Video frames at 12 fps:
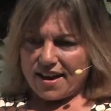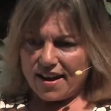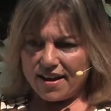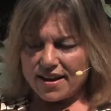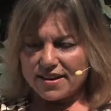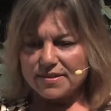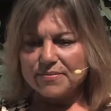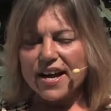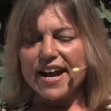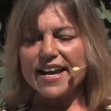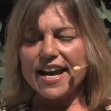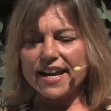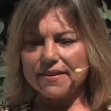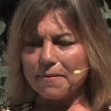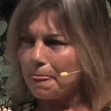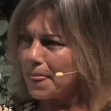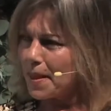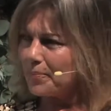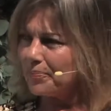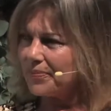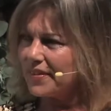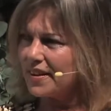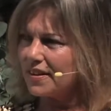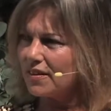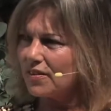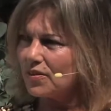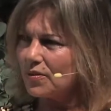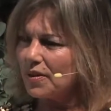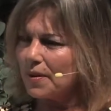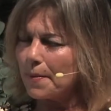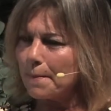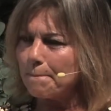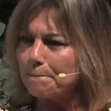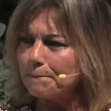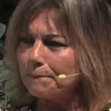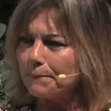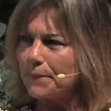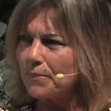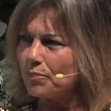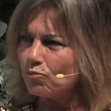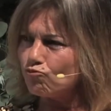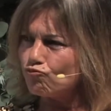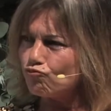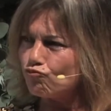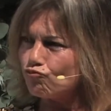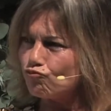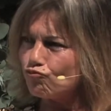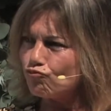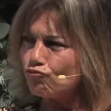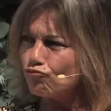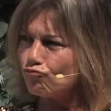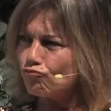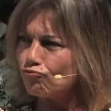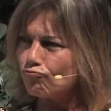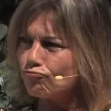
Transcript: Why do you call them handlers? Why don't you just call them ordinary,